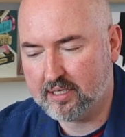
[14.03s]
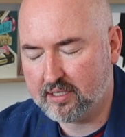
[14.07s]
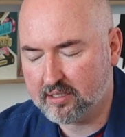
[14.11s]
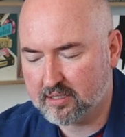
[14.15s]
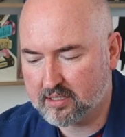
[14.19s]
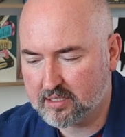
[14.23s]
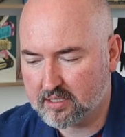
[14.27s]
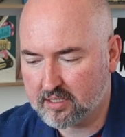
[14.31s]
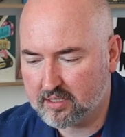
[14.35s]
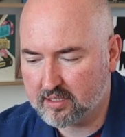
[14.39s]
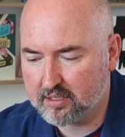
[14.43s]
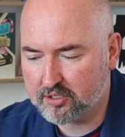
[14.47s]

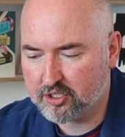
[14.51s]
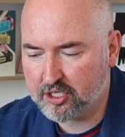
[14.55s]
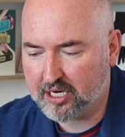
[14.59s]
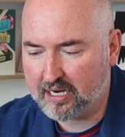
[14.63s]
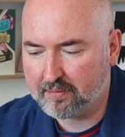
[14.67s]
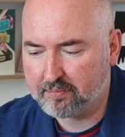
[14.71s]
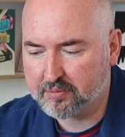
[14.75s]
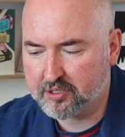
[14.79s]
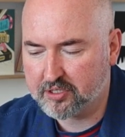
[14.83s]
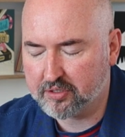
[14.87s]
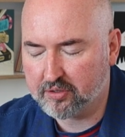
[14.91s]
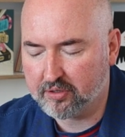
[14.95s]
It's a
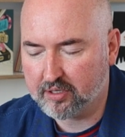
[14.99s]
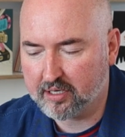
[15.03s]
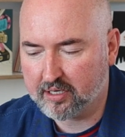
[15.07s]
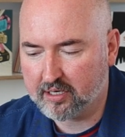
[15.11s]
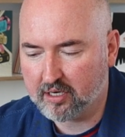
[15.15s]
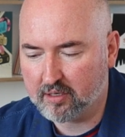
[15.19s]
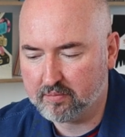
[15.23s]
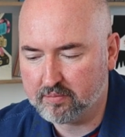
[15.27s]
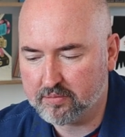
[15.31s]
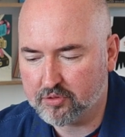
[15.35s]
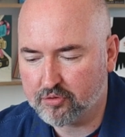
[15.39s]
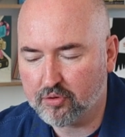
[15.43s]
chapter that
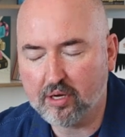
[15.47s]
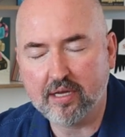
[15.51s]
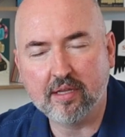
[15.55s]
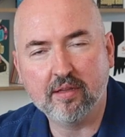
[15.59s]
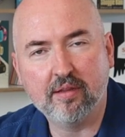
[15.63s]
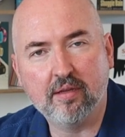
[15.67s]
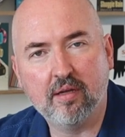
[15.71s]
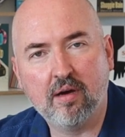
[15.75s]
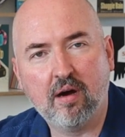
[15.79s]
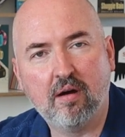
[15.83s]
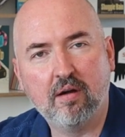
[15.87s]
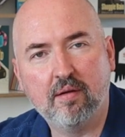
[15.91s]
comes right
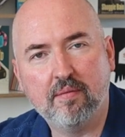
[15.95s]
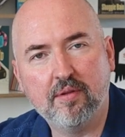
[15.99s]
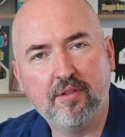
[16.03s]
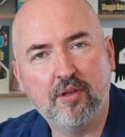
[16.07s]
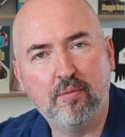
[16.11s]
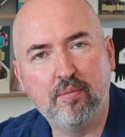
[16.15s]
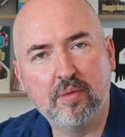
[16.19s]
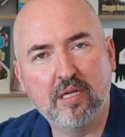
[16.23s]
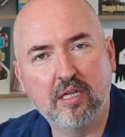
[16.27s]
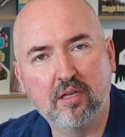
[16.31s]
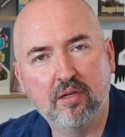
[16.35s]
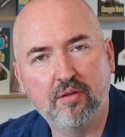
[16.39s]
in the,
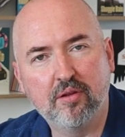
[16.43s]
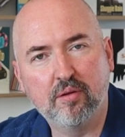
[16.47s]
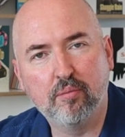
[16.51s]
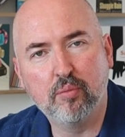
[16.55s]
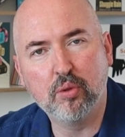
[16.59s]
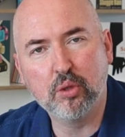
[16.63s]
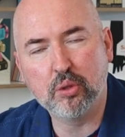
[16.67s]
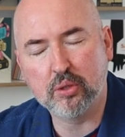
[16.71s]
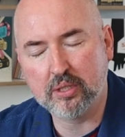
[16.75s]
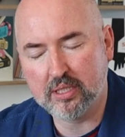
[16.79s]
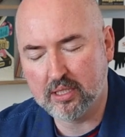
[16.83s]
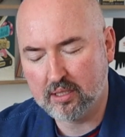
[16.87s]
the middle of the
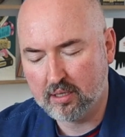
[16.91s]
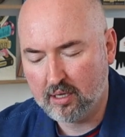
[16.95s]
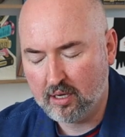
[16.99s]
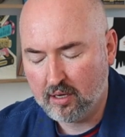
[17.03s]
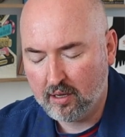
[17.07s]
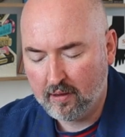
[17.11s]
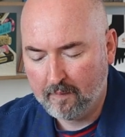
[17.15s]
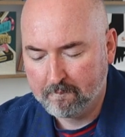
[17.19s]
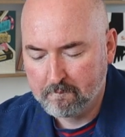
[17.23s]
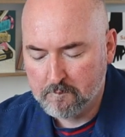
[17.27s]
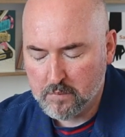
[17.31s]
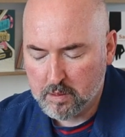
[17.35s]
book,
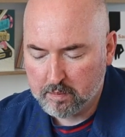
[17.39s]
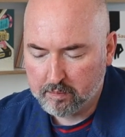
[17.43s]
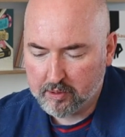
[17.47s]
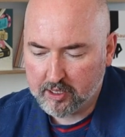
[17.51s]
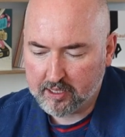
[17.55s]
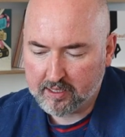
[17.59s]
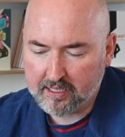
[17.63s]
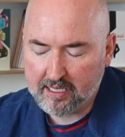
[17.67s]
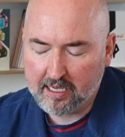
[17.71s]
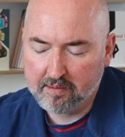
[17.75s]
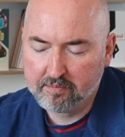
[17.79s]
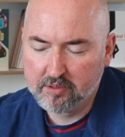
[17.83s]
but
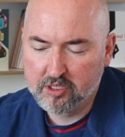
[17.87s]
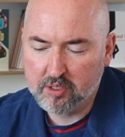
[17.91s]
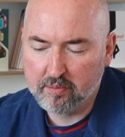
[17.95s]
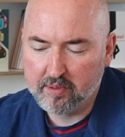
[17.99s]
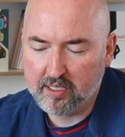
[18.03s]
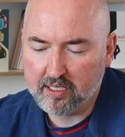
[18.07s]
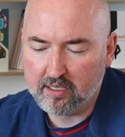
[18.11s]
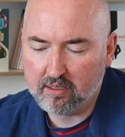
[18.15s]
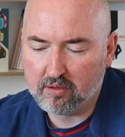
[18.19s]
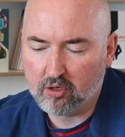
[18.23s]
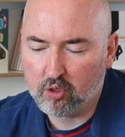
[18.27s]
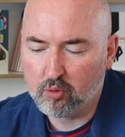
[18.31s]
it came to
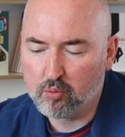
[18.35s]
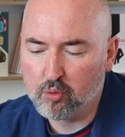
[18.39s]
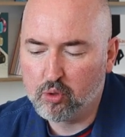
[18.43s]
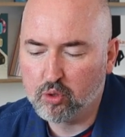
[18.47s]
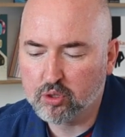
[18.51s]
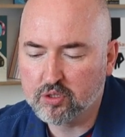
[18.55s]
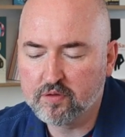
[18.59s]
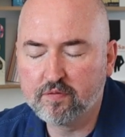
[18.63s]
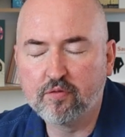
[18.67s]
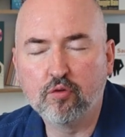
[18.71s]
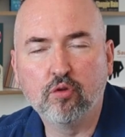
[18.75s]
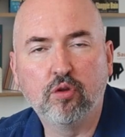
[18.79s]
me
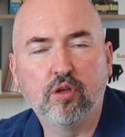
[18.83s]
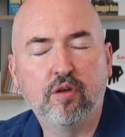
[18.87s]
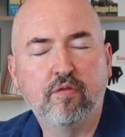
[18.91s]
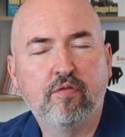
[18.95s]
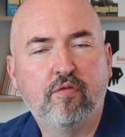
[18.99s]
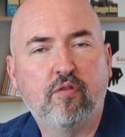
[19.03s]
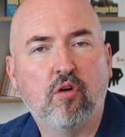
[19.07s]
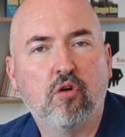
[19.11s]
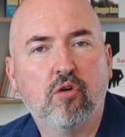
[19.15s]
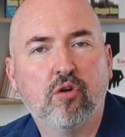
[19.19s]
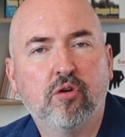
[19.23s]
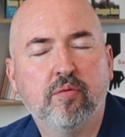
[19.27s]
almost fully
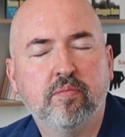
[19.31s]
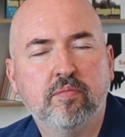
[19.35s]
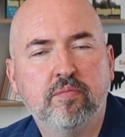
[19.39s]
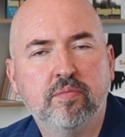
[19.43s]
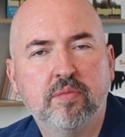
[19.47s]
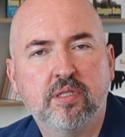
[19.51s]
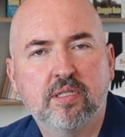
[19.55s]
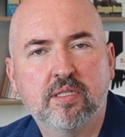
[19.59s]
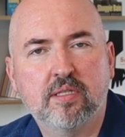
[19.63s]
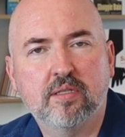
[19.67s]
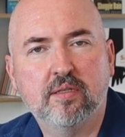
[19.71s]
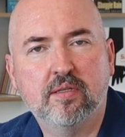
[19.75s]

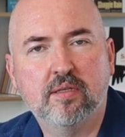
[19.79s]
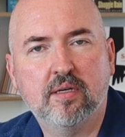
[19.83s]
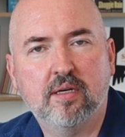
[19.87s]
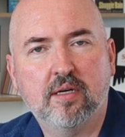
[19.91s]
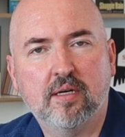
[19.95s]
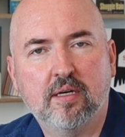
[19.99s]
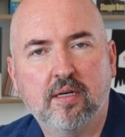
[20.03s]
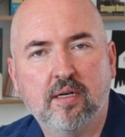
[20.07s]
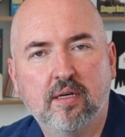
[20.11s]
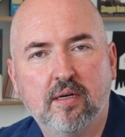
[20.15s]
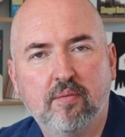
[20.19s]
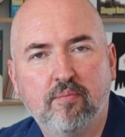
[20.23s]
formed
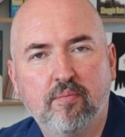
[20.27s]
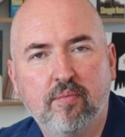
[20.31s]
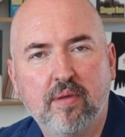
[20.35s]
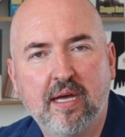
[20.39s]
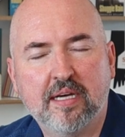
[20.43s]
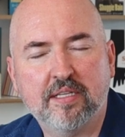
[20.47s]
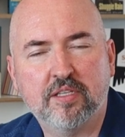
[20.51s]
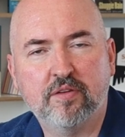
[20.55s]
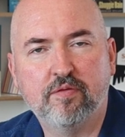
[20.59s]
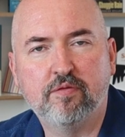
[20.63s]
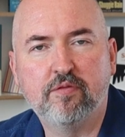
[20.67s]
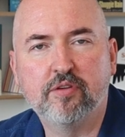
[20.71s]
uh,
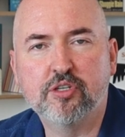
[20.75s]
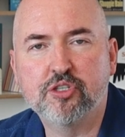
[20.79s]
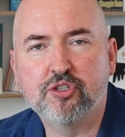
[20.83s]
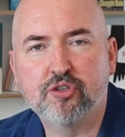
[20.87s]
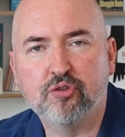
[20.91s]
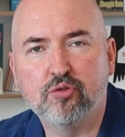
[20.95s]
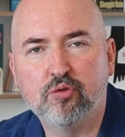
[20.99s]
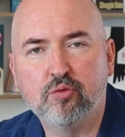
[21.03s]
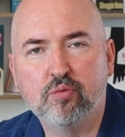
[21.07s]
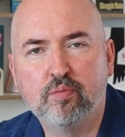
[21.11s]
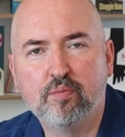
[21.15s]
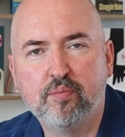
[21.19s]
as a
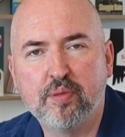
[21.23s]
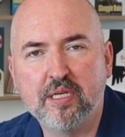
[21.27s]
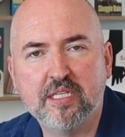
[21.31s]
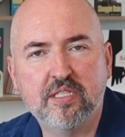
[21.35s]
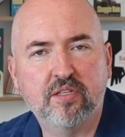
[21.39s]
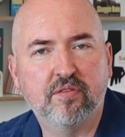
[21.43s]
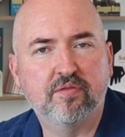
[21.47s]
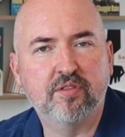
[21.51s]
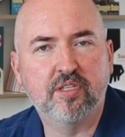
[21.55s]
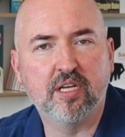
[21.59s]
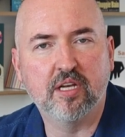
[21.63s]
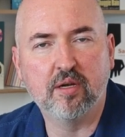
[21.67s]
visual
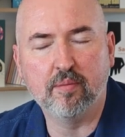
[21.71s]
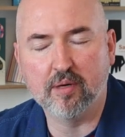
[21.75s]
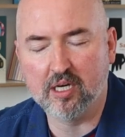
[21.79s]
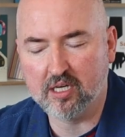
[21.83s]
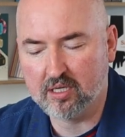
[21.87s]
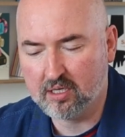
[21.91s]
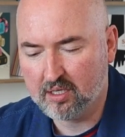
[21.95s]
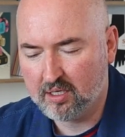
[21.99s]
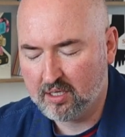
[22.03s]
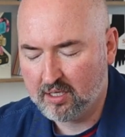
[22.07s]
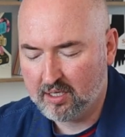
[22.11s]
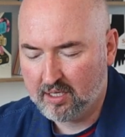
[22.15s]
piece of cinema.